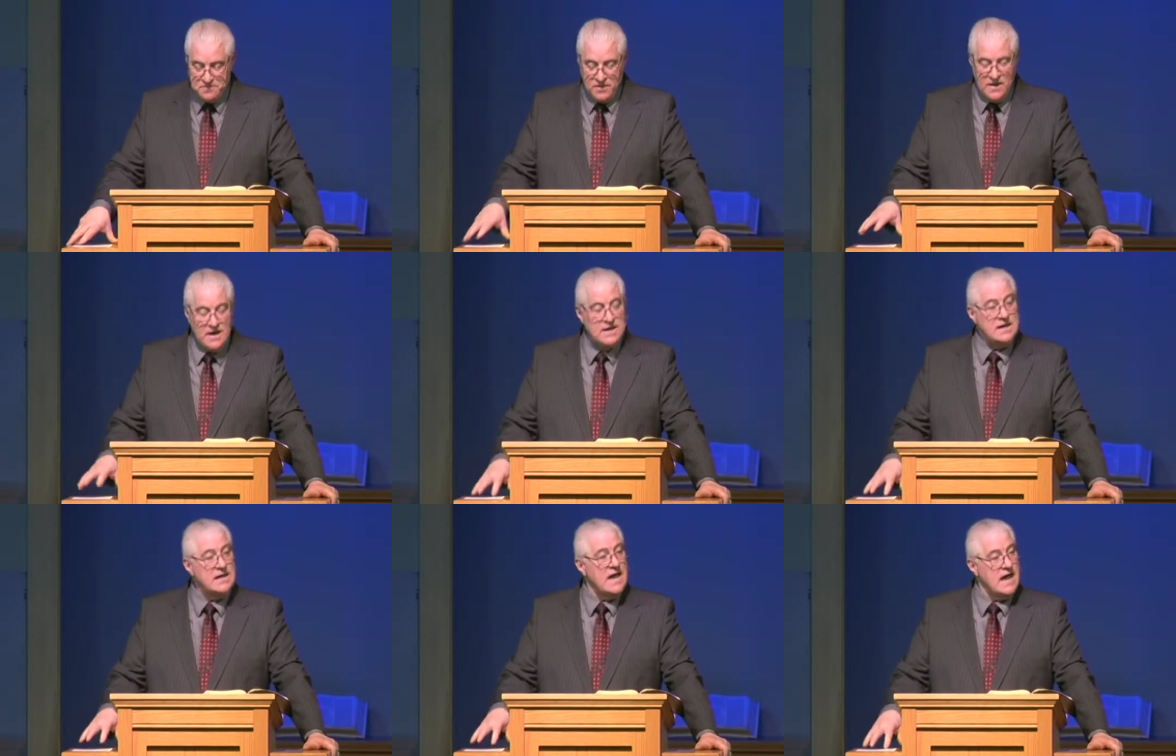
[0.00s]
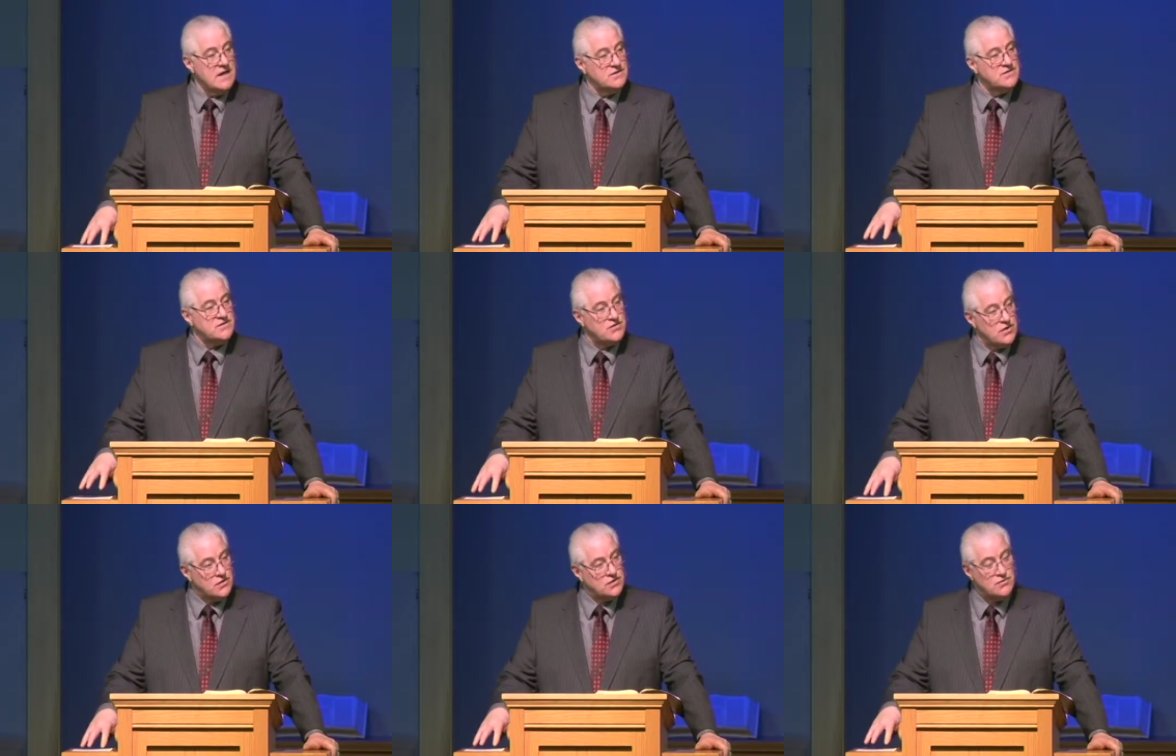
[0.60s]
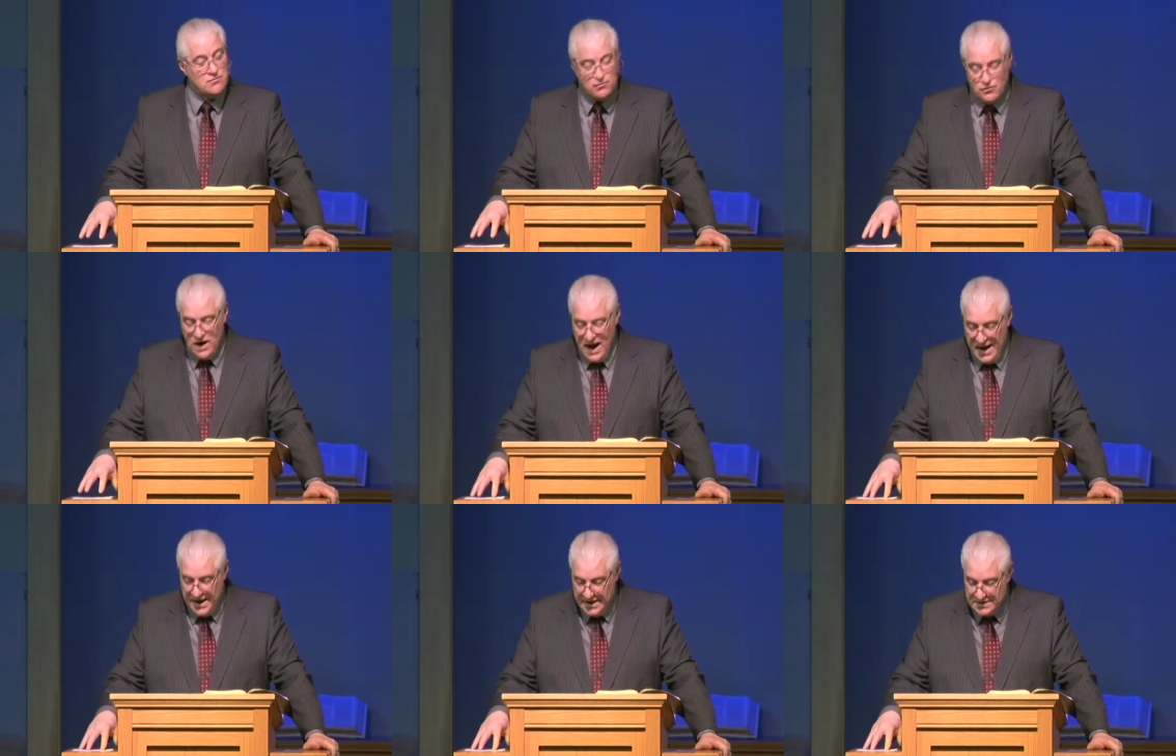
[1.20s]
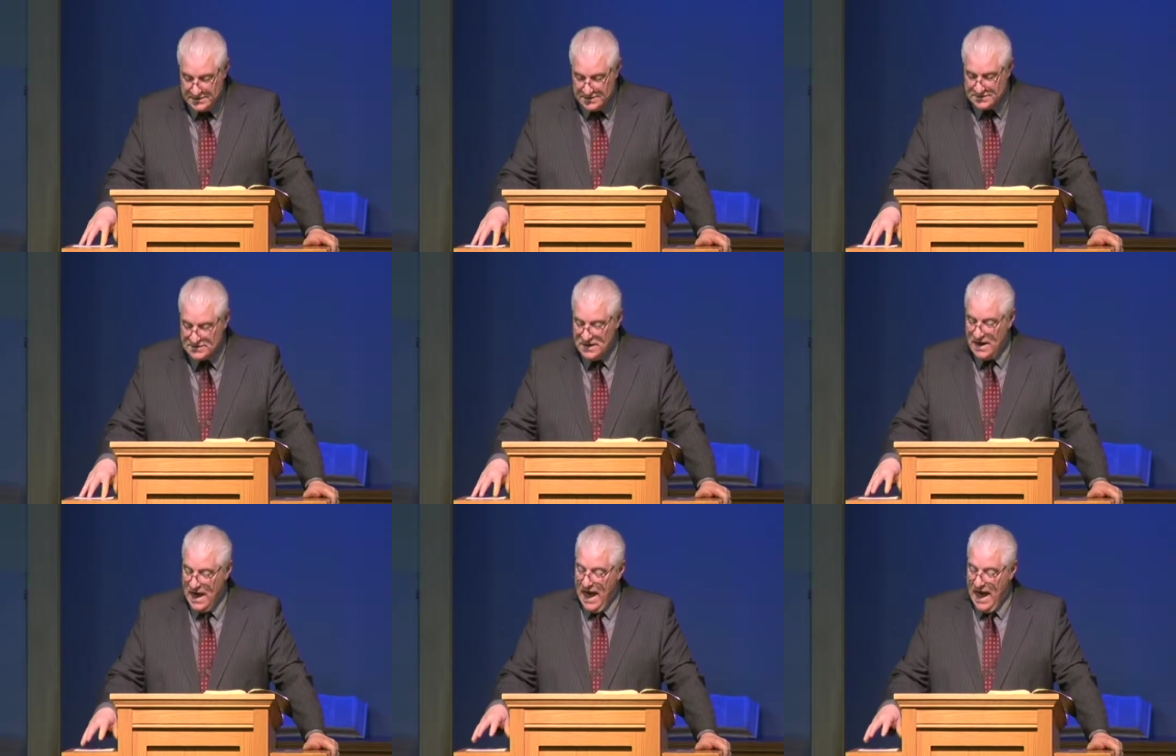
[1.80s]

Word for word: then he has certain rights